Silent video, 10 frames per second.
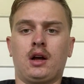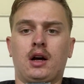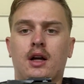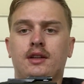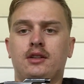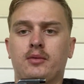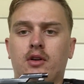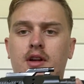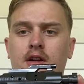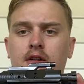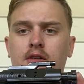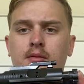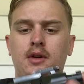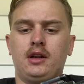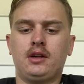Is your bolt carrier
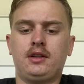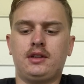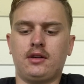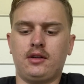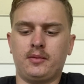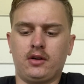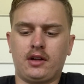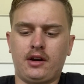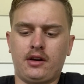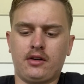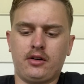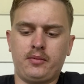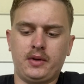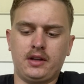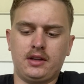group. So your bolt carrier
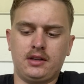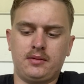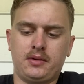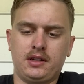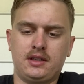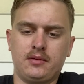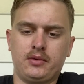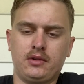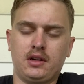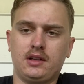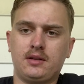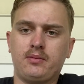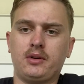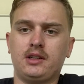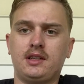group is pretty simple. It's
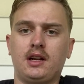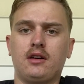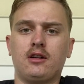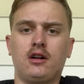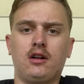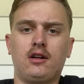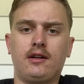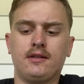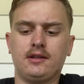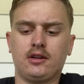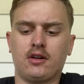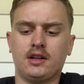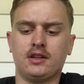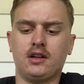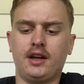pretty standard all
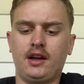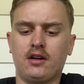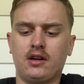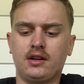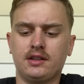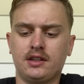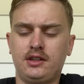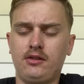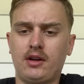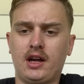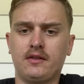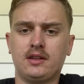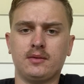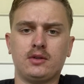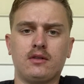across all ARs, unless you have
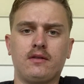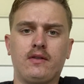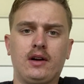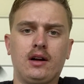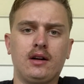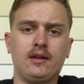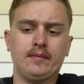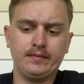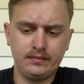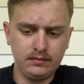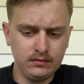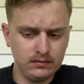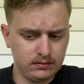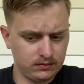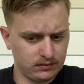some sort of
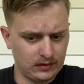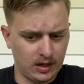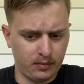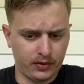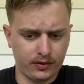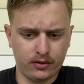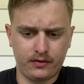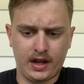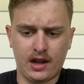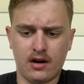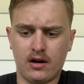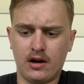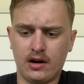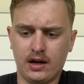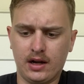improved
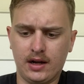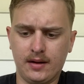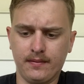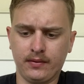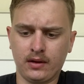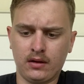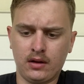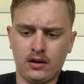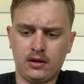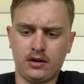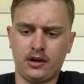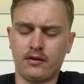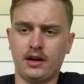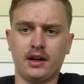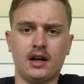AR or you're
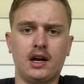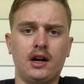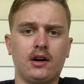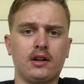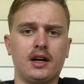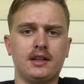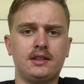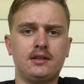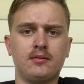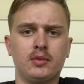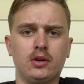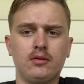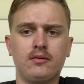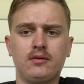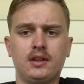running a higher class
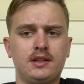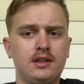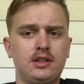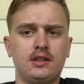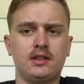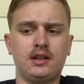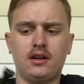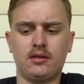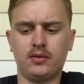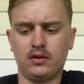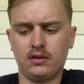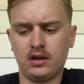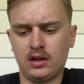bolt. This is just a standard bolt.